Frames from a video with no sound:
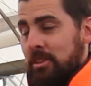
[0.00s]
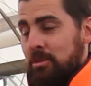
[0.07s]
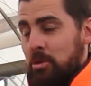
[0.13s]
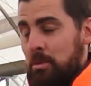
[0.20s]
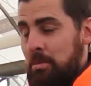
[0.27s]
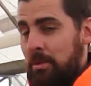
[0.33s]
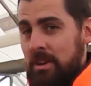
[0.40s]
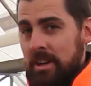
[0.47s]
lot
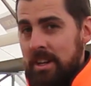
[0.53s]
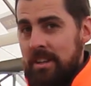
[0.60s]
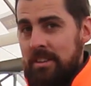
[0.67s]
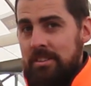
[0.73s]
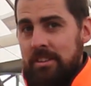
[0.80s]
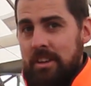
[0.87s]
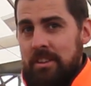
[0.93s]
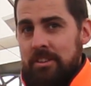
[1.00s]
more
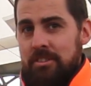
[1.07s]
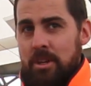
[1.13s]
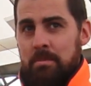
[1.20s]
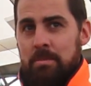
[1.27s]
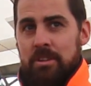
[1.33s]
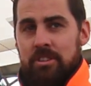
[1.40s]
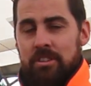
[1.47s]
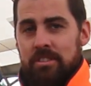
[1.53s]
breeze, so the
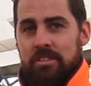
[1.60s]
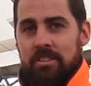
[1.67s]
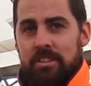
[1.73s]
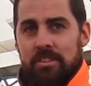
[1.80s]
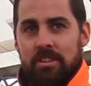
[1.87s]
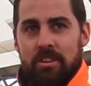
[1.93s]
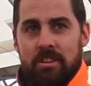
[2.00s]
temperature is not as